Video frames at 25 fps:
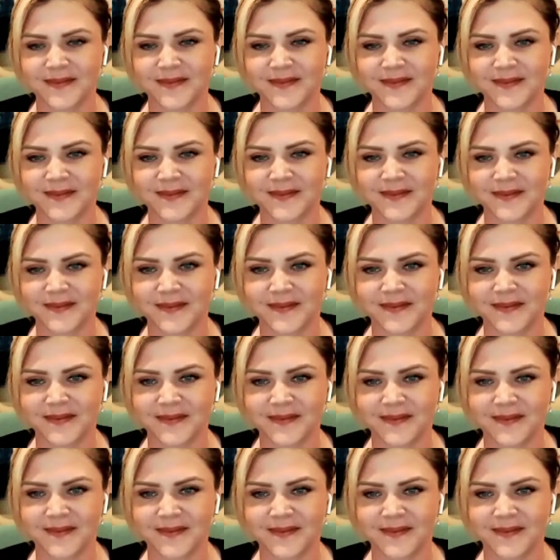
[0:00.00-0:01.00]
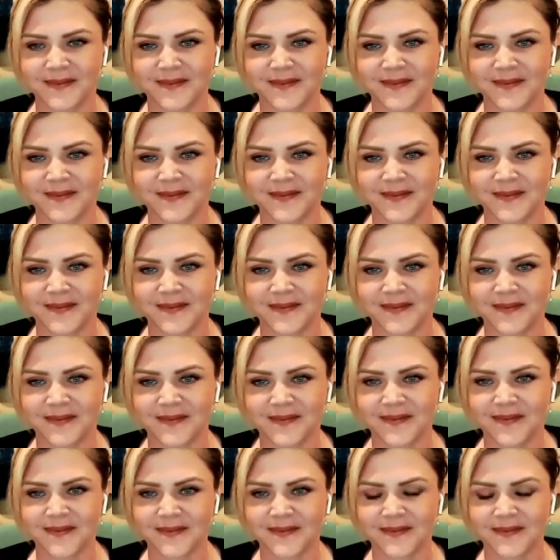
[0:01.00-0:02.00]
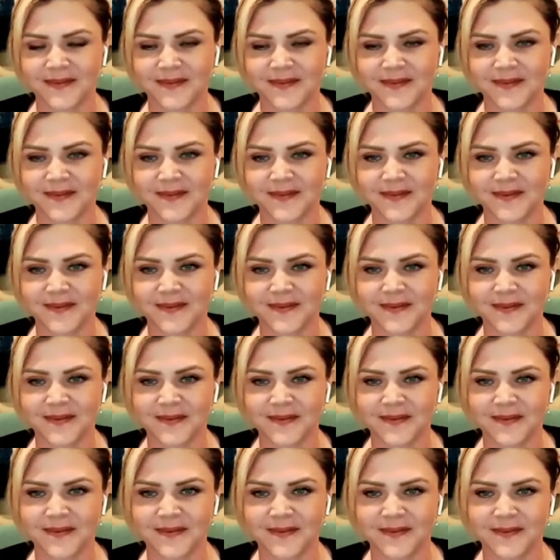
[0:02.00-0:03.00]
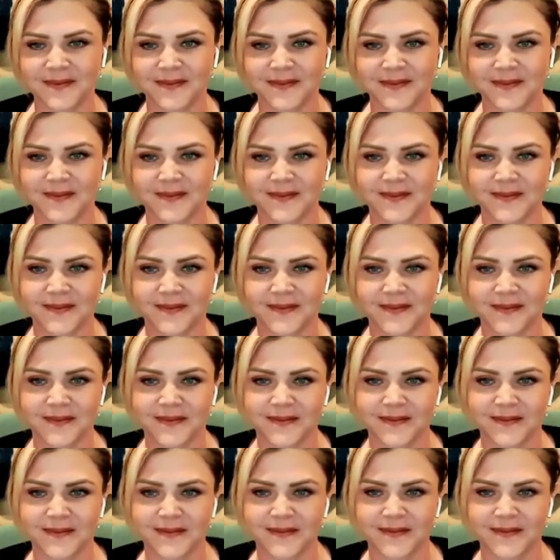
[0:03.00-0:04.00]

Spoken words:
[no speech]